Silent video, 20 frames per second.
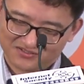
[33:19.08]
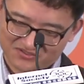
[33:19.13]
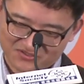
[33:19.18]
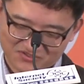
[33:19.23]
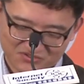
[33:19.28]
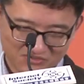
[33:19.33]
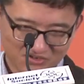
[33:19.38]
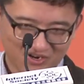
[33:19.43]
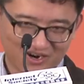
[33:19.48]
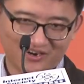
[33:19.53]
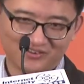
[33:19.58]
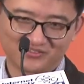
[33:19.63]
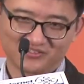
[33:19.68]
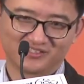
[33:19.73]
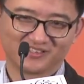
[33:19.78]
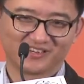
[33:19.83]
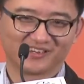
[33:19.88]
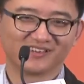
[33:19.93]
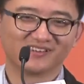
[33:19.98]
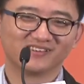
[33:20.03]
try
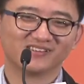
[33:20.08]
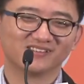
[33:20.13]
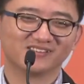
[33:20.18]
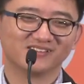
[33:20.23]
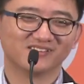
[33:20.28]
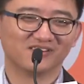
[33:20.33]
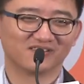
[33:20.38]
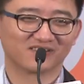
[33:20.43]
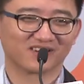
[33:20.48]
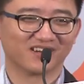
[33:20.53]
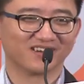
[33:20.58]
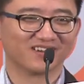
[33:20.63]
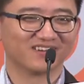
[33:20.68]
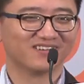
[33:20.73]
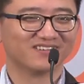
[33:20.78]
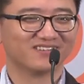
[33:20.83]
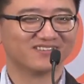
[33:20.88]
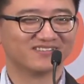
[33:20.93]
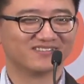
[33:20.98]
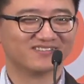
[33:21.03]
today, okay?
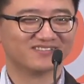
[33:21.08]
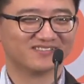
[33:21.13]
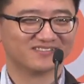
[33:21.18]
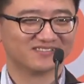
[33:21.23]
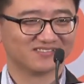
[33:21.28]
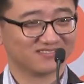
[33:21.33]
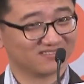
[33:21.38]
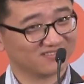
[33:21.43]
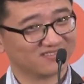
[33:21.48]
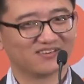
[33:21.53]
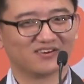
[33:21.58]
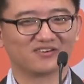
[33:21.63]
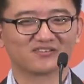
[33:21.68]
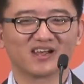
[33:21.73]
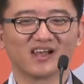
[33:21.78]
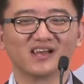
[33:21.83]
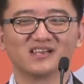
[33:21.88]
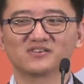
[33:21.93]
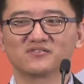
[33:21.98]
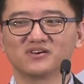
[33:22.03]
Okay,
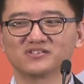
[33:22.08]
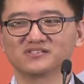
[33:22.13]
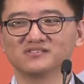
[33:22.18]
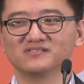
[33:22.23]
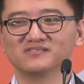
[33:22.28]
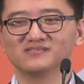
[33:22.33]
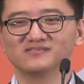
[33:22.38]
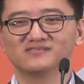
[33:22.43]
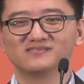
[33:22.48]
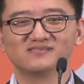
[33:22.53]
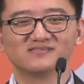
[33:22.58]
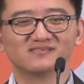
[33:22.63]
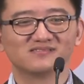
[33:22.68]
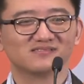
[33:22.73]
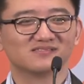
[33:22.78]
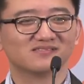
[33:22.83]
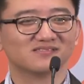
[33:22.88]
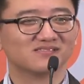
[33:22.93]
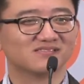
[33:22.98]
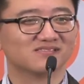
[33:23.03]
any question?
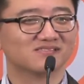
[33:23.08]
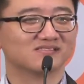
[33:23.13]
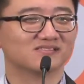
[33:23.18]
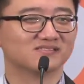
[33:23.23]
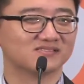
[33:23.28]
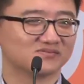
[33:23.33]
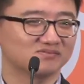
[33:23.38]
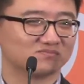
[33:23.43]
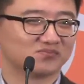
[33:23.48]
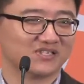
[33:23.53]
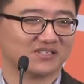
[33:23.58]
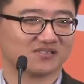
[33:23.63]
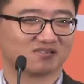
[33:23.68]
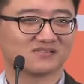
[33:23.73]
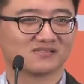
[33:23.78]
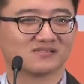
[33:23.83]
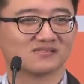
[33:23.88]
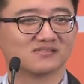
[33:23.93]
Please.